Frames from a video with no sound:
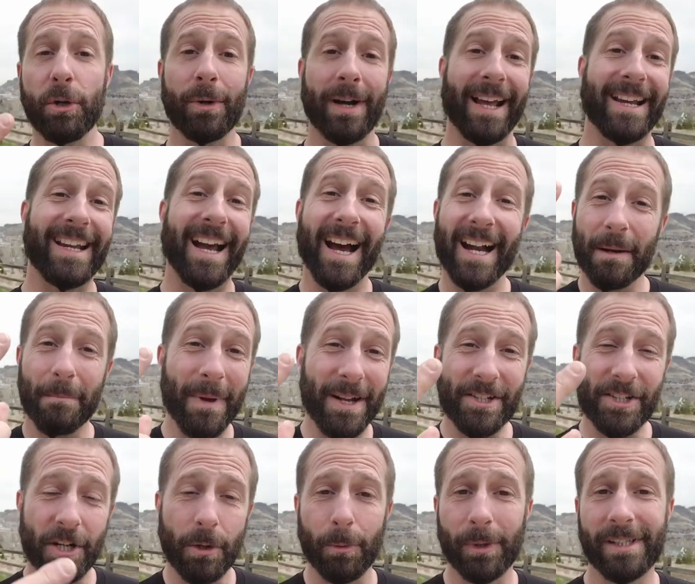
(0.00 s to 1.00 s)
and I kind of
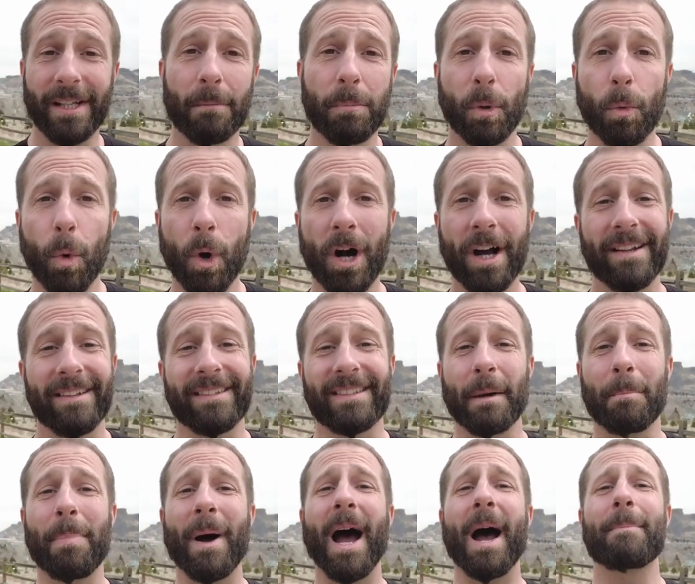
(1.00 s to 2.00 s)
mentioned it with number one,
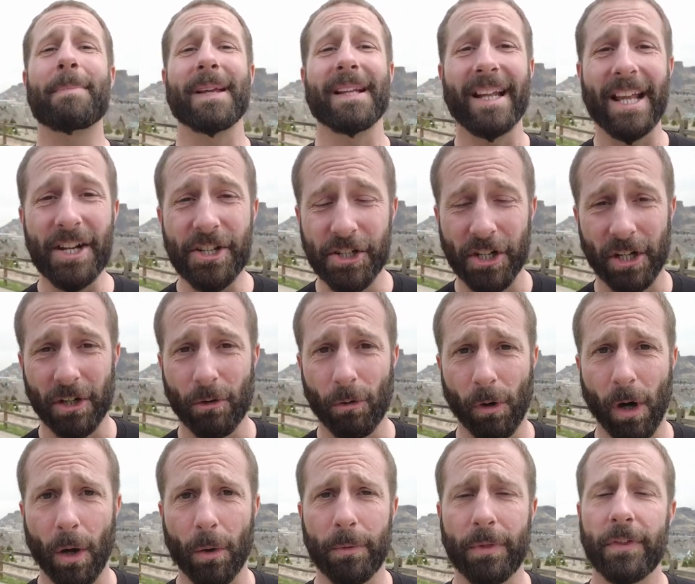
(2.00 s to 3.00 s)
the population
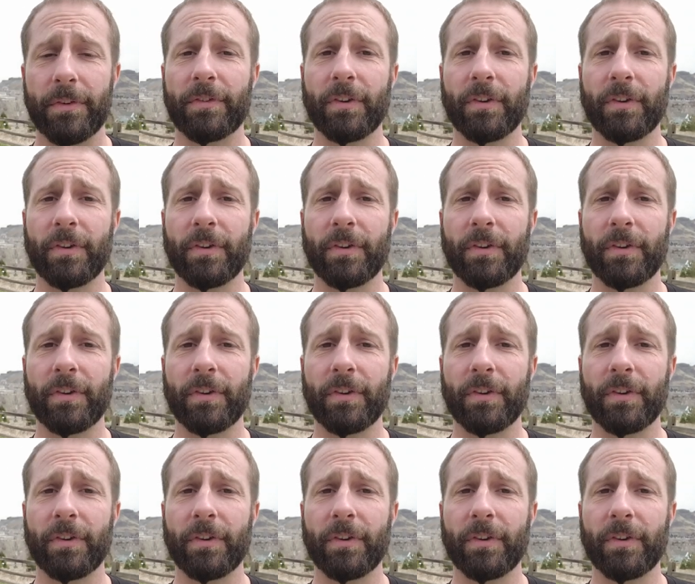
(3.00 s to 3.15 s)
growth.